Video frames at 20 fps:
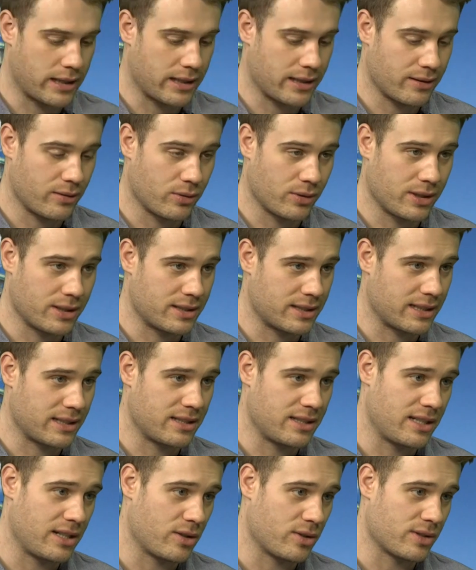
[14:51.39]
only
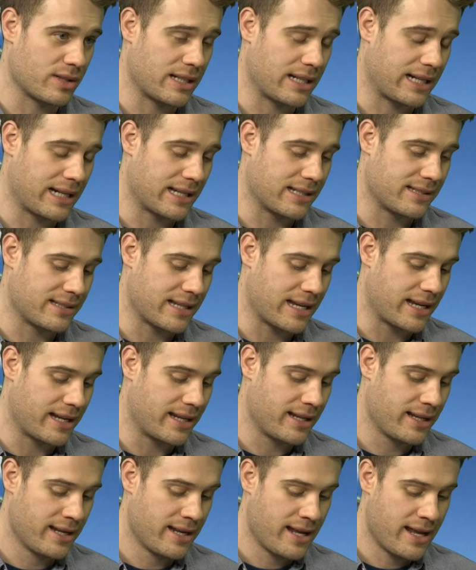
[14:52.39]
6 years, like I
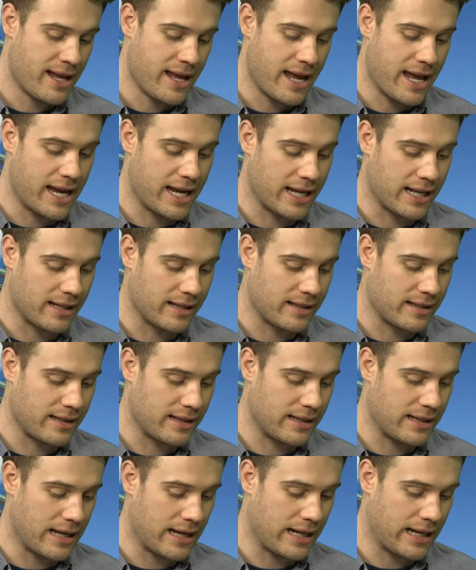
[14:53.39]
said.
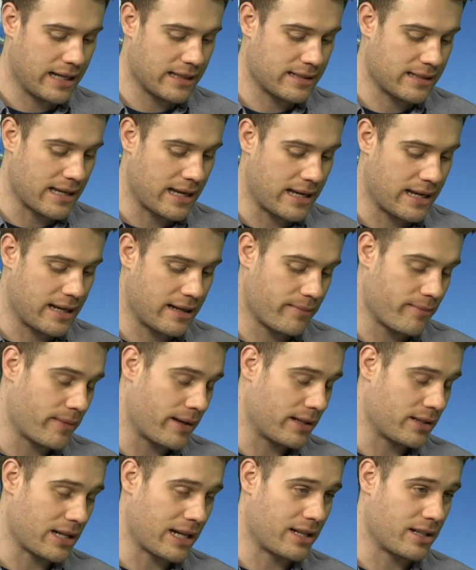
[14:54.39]
And I guess
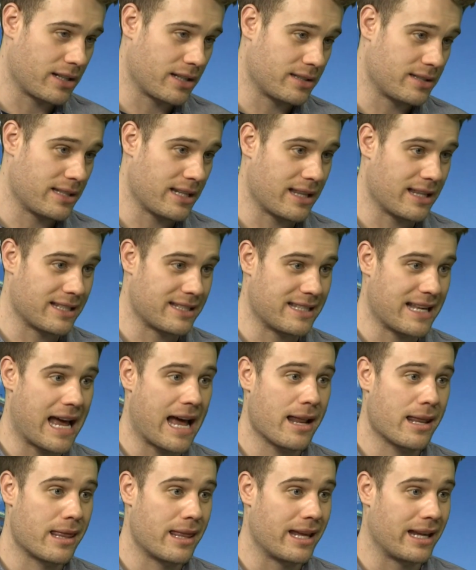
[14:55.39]
I could say the
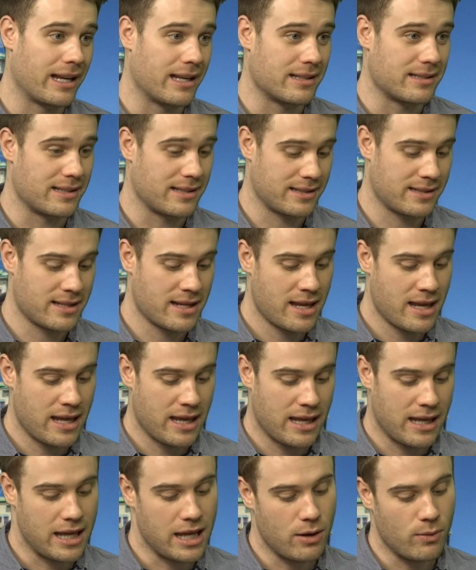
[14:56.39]
sad thing is
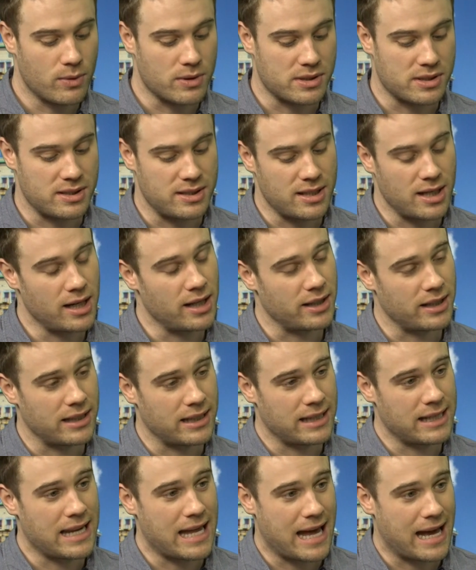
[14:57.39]
he was
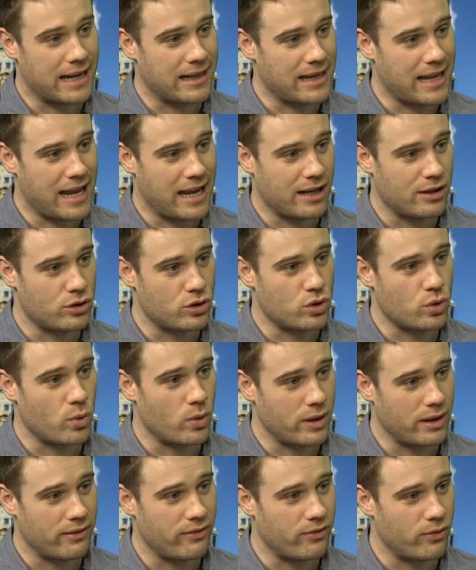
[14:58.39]
done at age
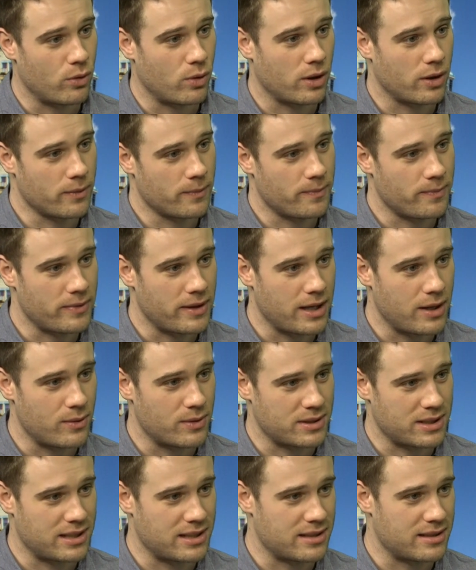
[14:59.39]
24. He
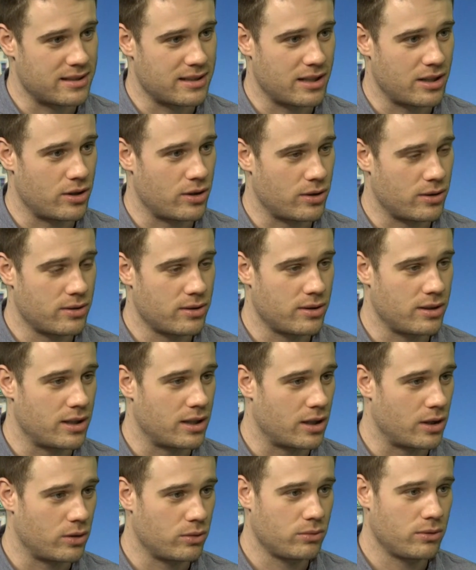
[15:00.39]
was considered,
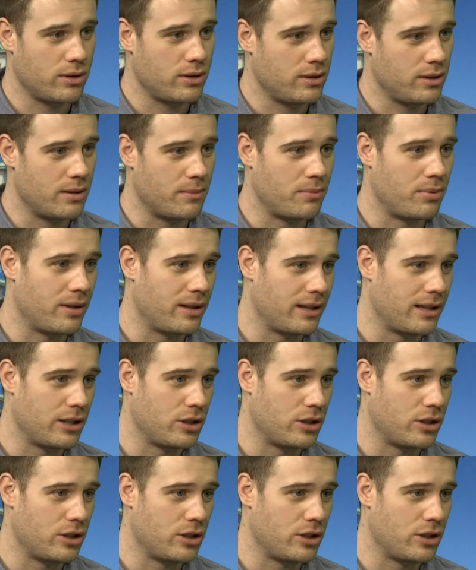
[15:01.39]
completely